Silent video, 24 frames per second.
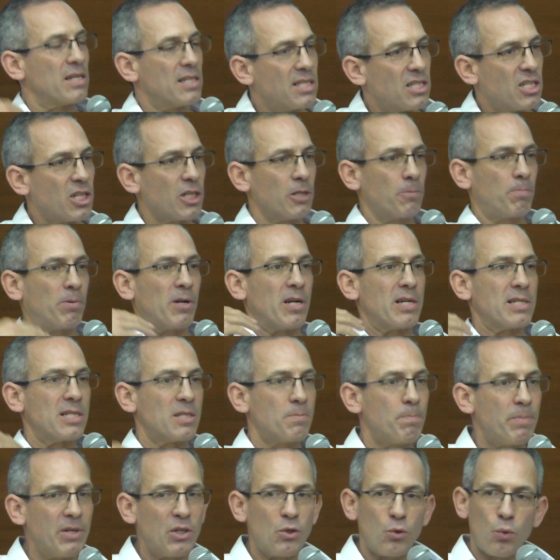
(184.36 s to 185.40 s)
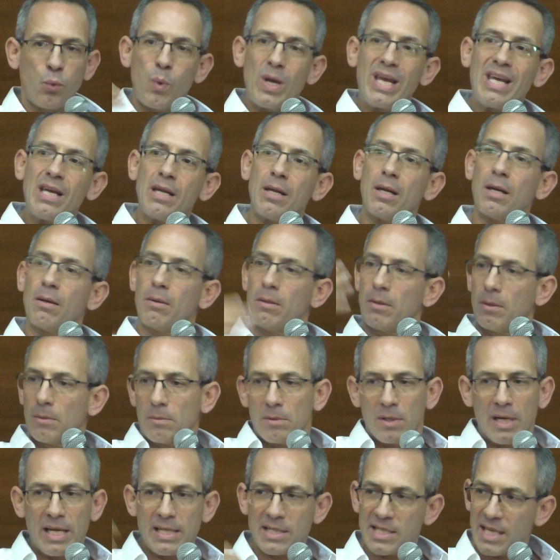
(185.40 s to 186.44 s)
the surplus between,
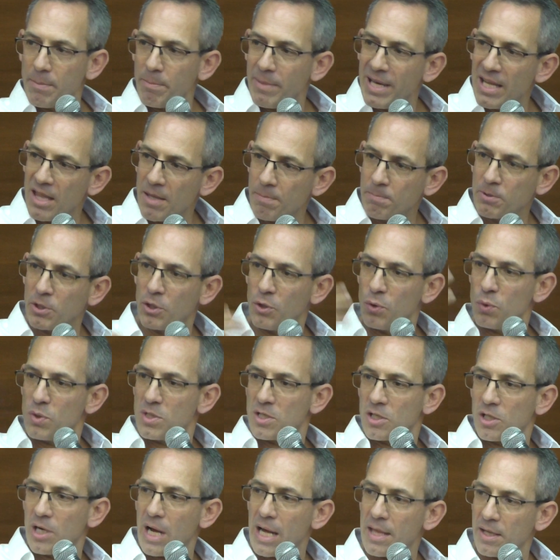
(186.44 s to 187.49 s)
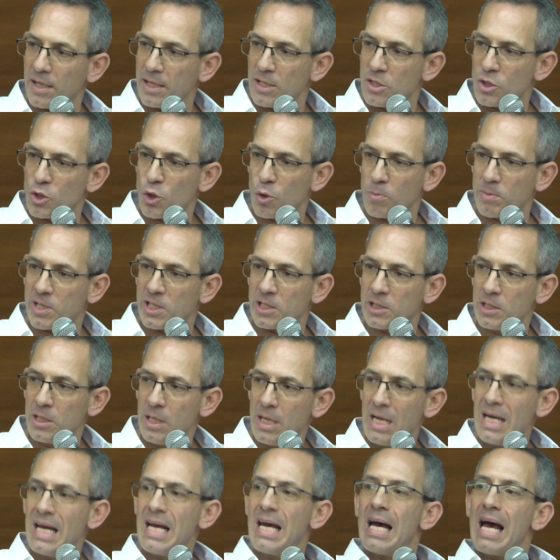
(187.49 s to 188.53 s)
let's say, me, the producer, and the consumer,
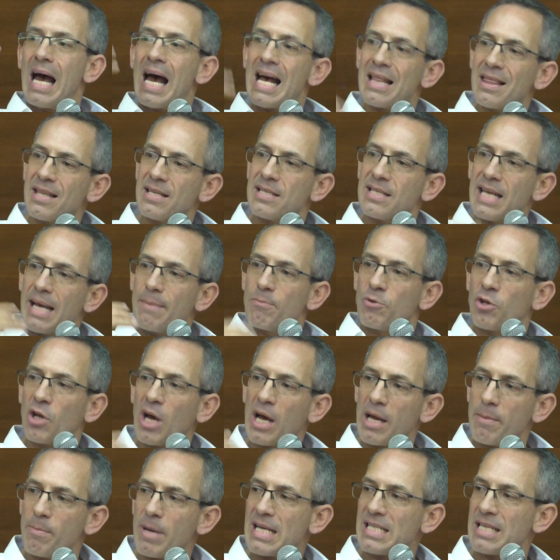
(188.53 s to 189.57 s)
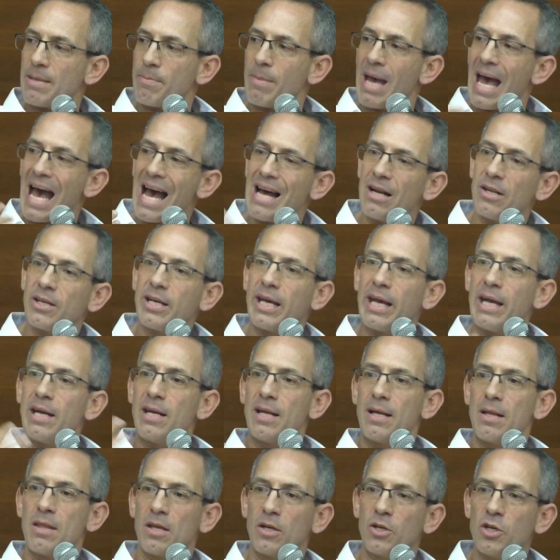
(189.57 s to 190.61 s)
at the same time as I'm
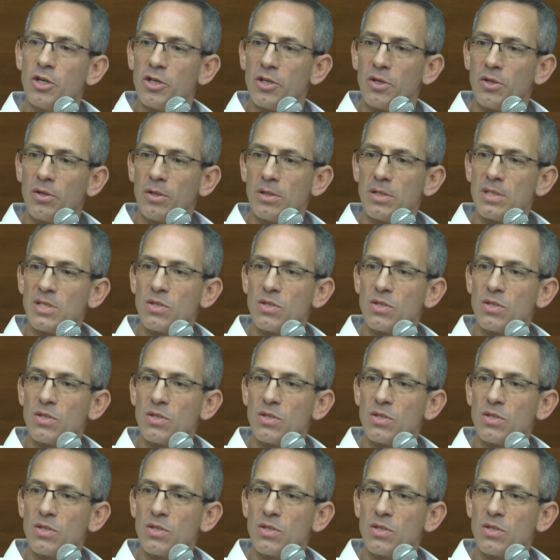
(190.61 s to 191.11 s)
allocating the good.